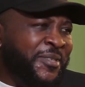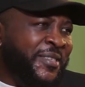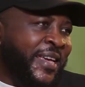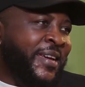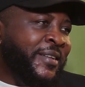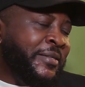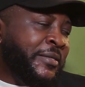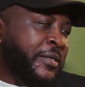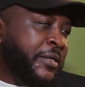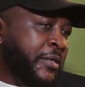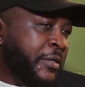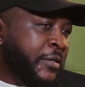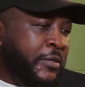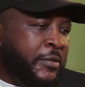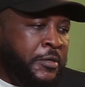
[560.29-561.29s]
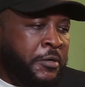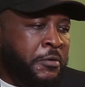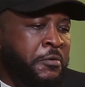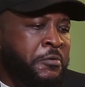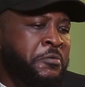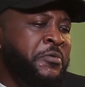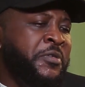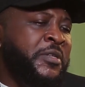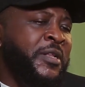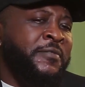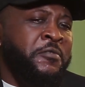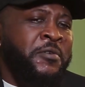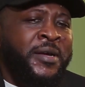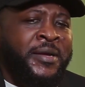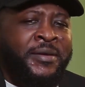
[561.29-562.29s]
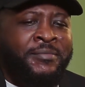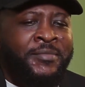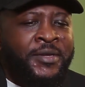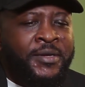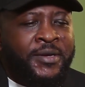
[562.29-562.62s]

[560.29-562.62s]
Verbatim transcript: I was 18, you know, you still have to go and